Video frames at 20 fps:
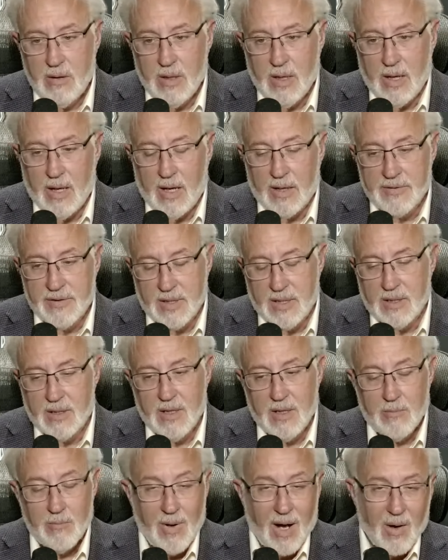I think
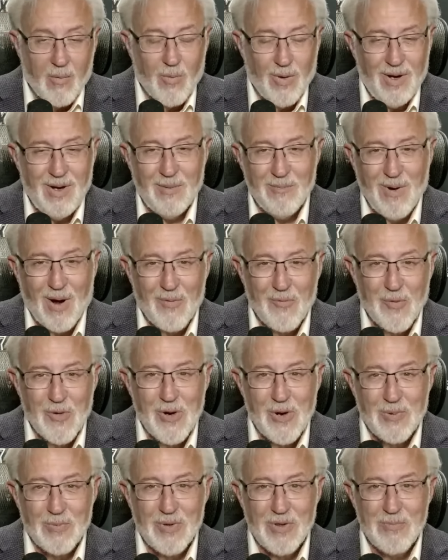in my in my
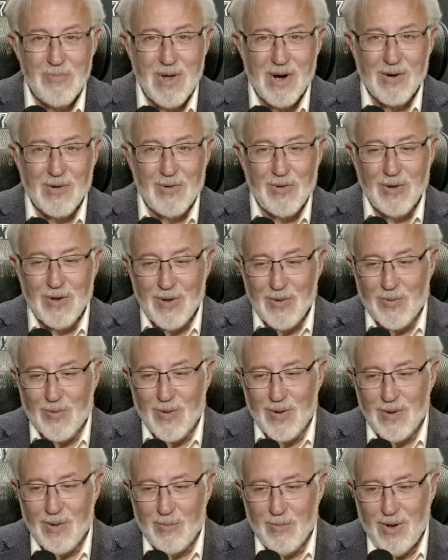realm, in the medical legal
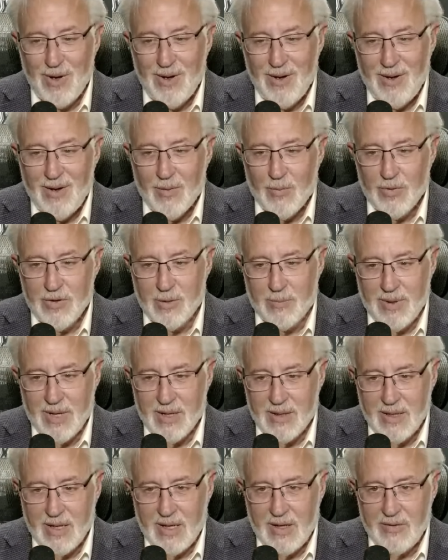realm, would there be
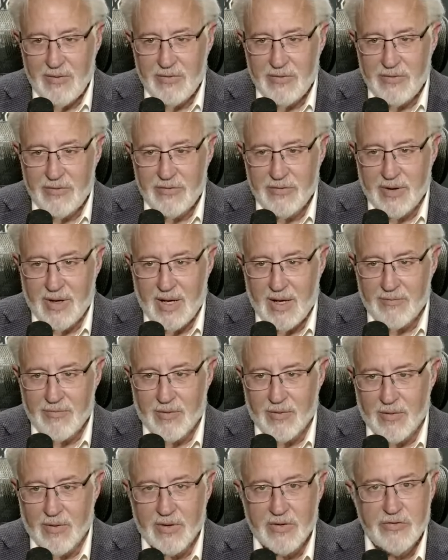a need to have
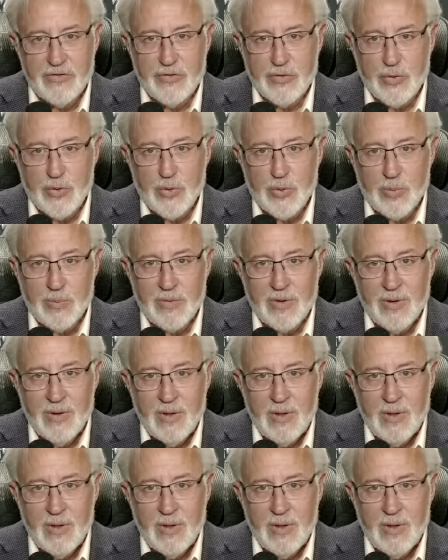her exhumed,